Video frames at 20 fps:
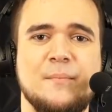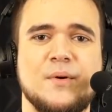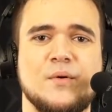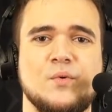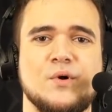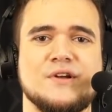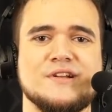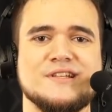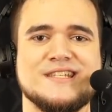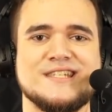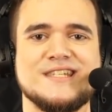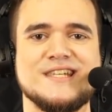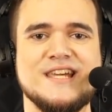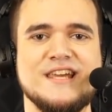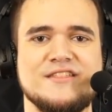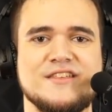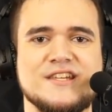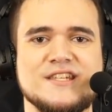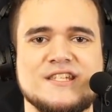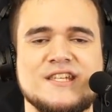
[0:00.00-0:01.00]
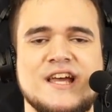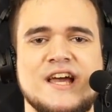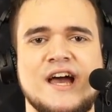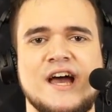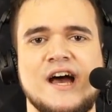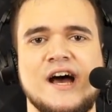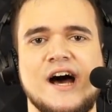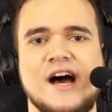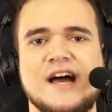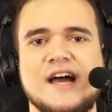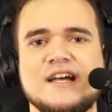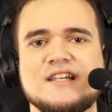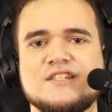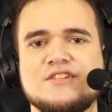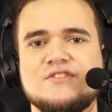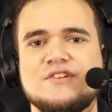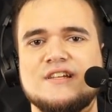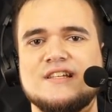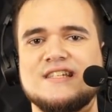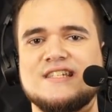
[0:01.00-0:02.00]
we could see this. Uh, as you
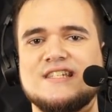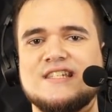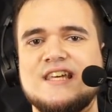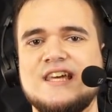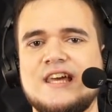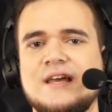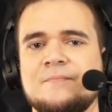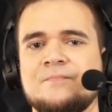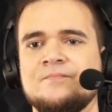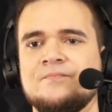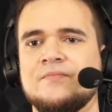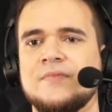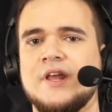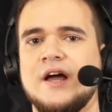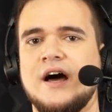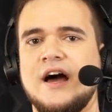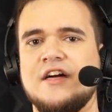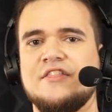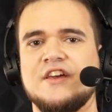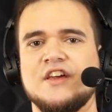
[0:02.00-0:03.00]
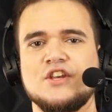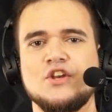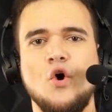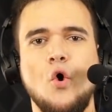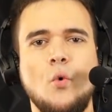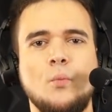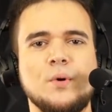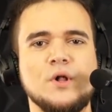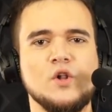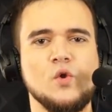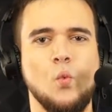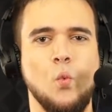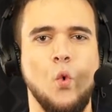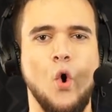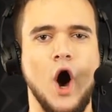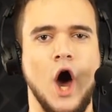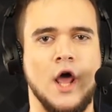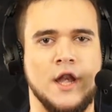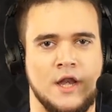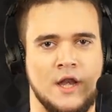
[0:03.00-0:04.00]
can see, I think Noble won